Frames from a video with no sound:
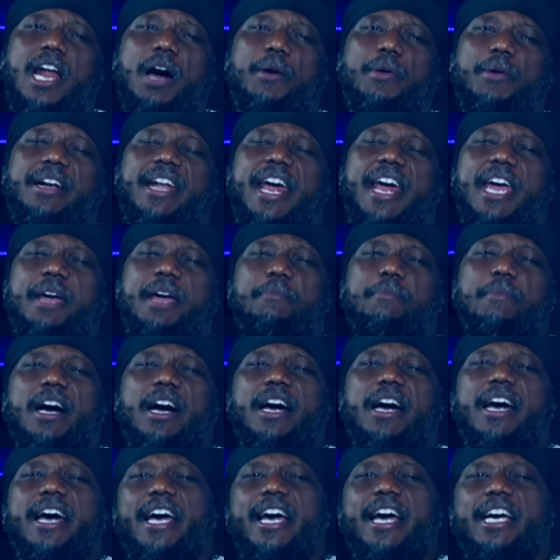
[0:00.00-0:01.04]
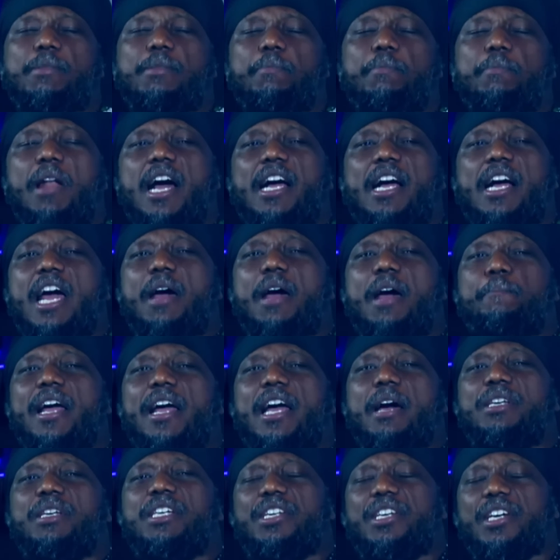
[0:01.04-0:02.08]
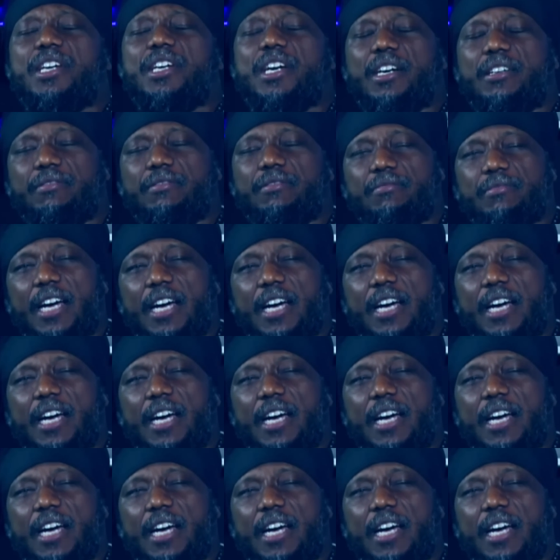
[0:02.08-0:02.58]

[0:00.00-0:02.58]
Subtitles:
and our name is Black Empire Media.